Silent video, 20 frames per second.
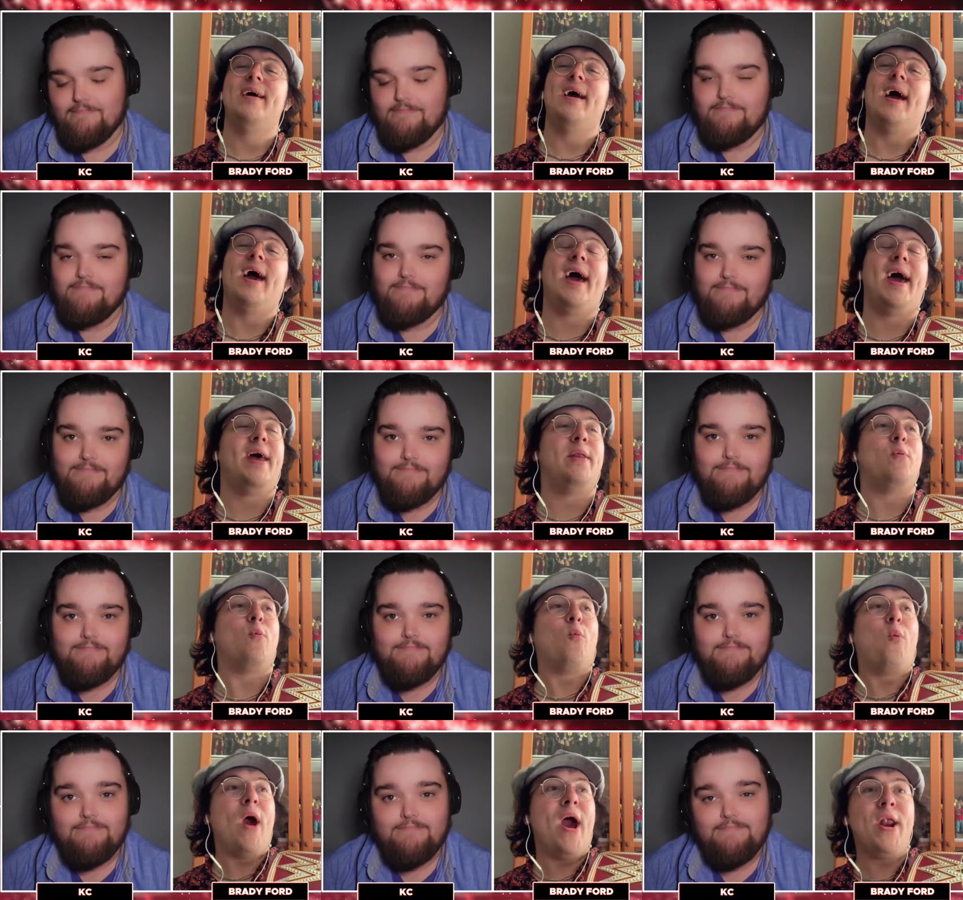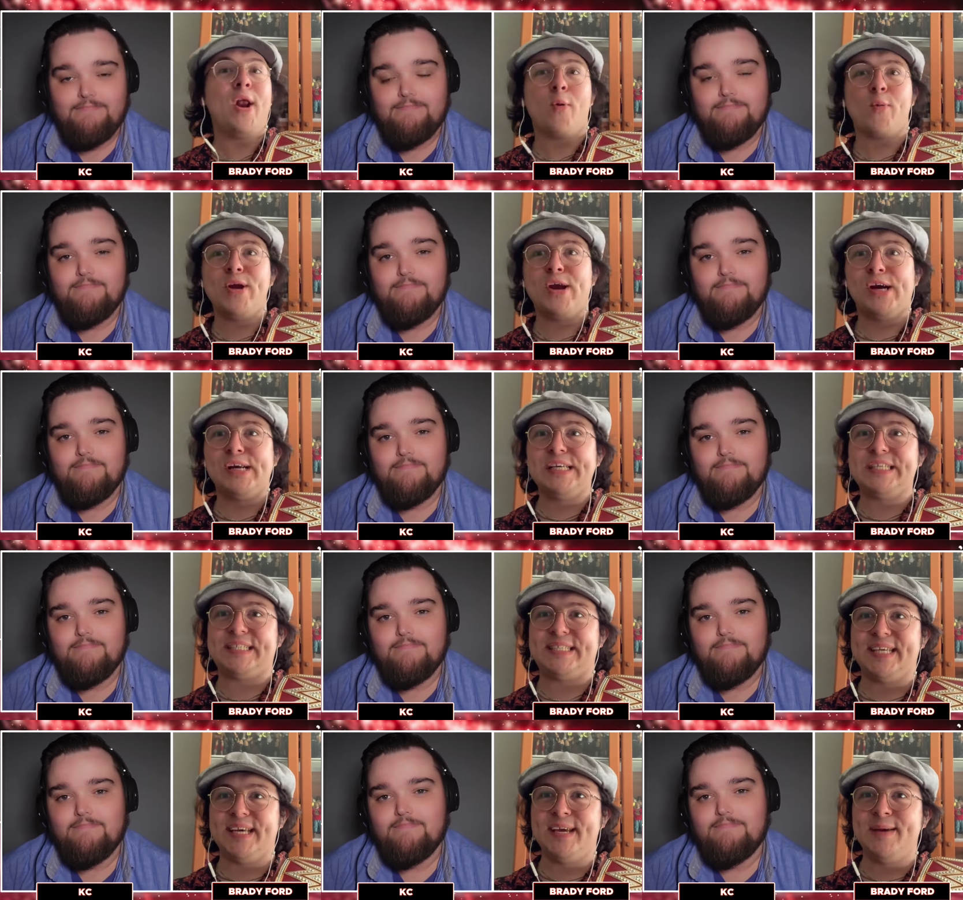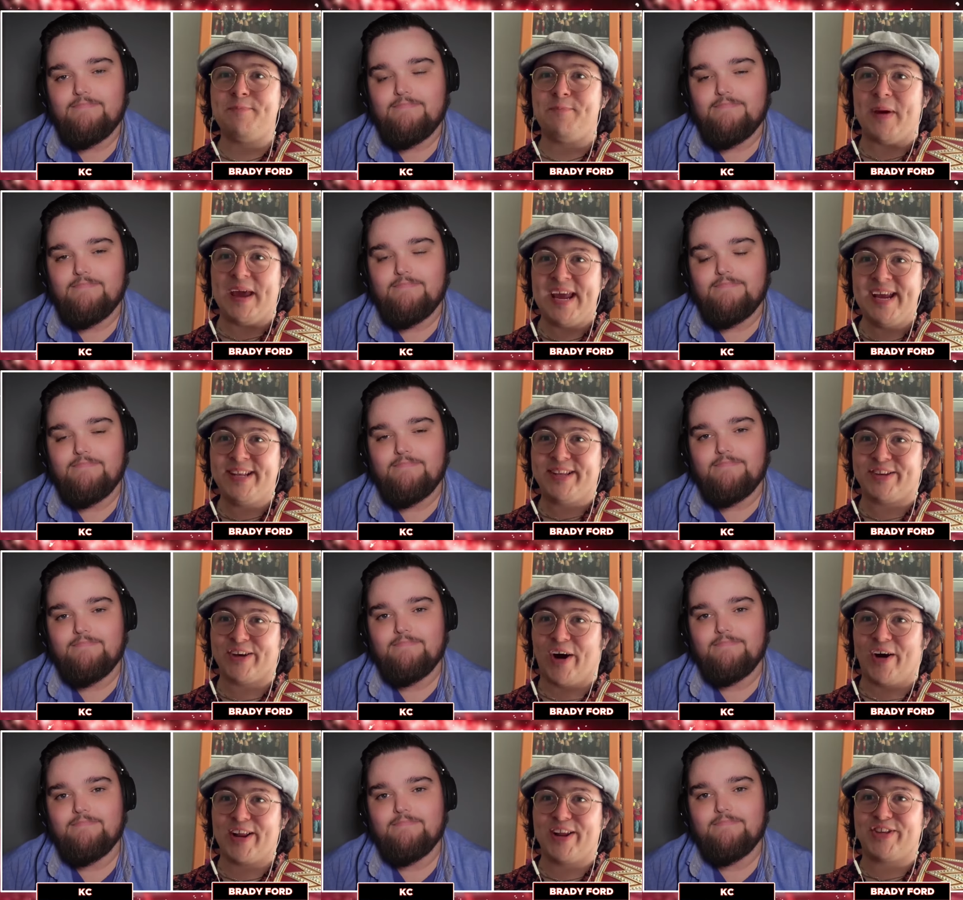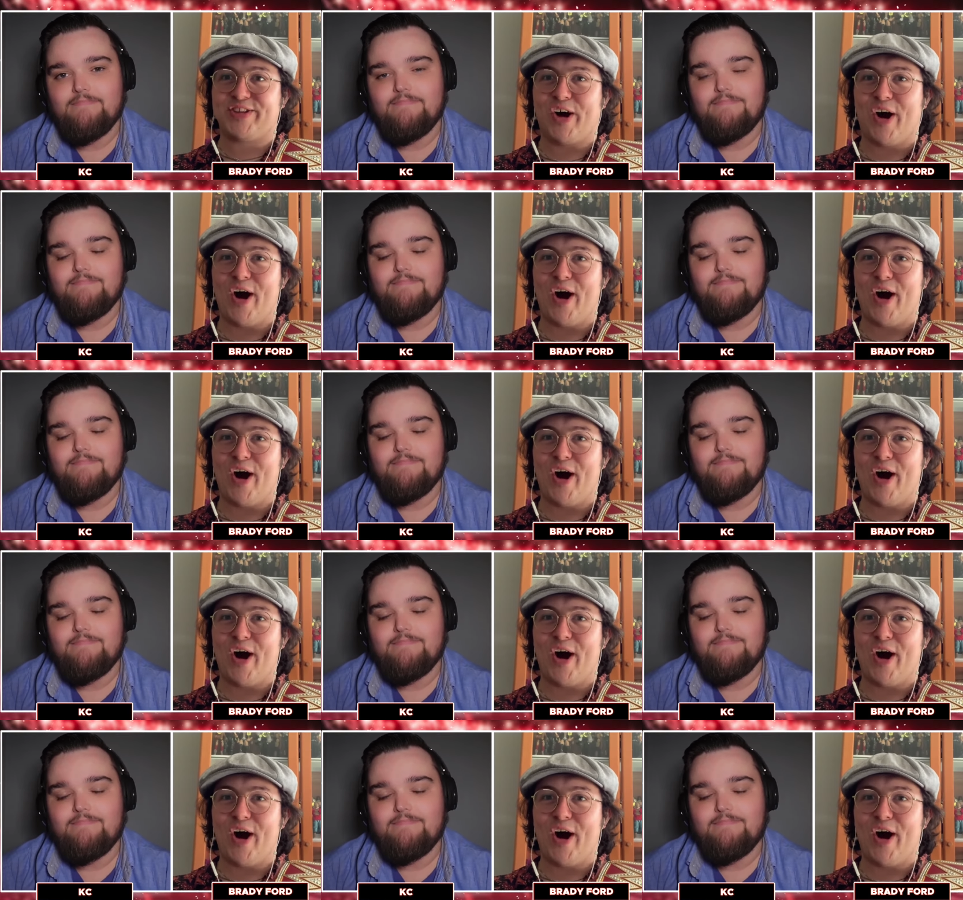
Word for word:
Speaker 1: And when are we going to see Pete Dunn and